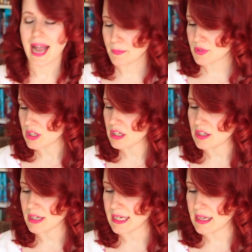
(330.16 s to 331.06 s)

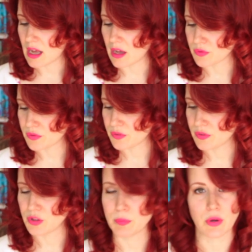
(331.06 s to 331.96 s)
absolutely
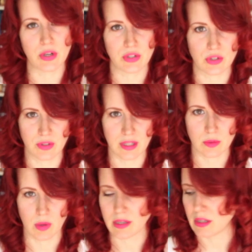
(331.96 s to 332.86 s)
love the bodice on
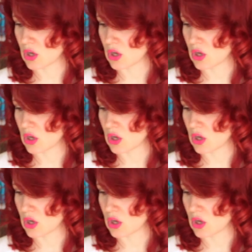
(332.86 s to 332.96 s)
this one. The